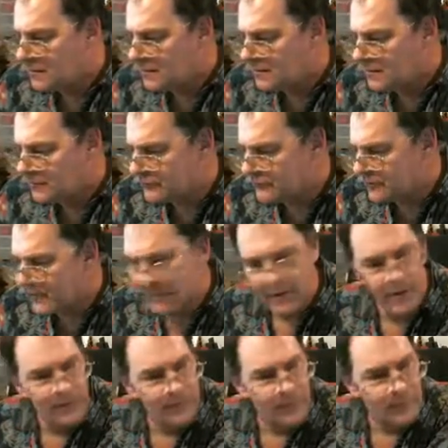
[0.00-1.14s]
A ring. I
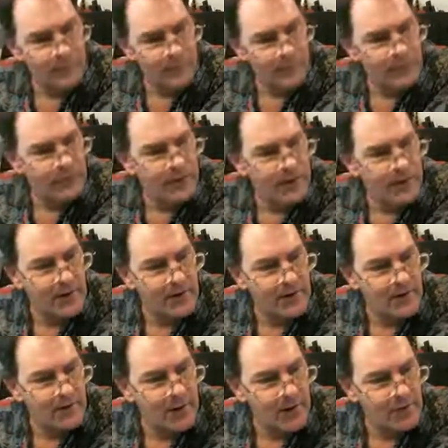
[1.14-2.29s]
don't know the first thing
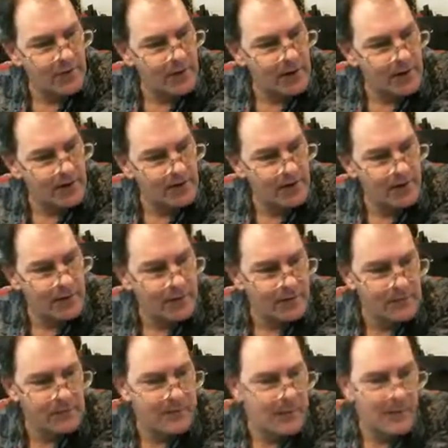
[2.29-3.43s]
about rings. Look,
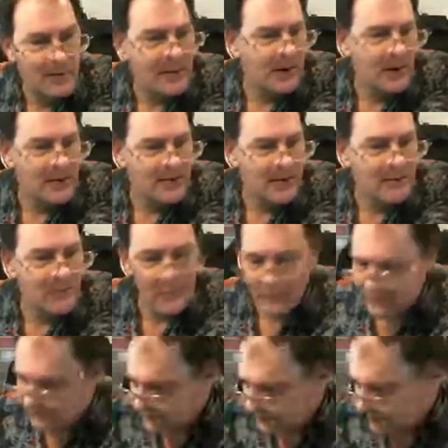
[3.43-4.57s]
I've never worn a
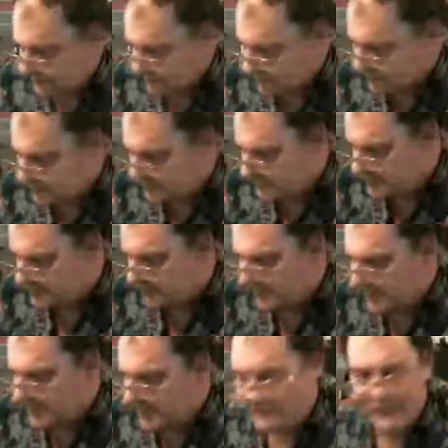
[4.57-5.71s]
ring.
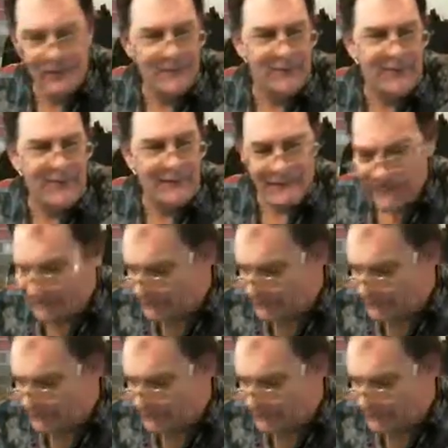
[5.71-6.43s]
I'm pretty proud of that